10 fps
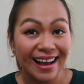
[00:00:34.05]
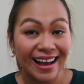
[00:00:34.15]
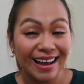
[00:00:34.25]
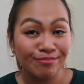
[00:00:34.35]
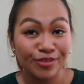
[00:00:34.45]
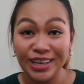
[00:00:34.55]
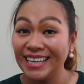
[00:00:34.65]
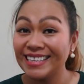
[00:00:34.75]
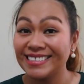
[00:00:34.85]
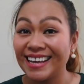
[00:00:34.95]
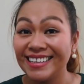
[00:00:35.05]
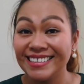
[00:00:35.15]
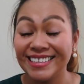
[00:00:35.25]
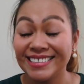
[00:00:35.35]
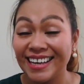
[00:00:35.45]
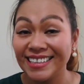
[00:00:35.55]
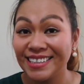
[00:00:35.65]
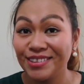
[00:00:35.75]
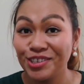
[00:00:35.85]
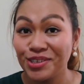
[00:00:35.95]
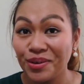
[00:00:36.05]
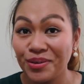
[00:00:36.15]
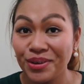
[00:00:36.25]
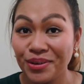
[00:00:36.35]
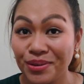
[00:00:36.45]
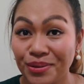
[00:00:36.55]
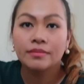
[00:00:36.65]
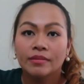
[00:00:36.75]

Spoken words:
I'm really excited to show you.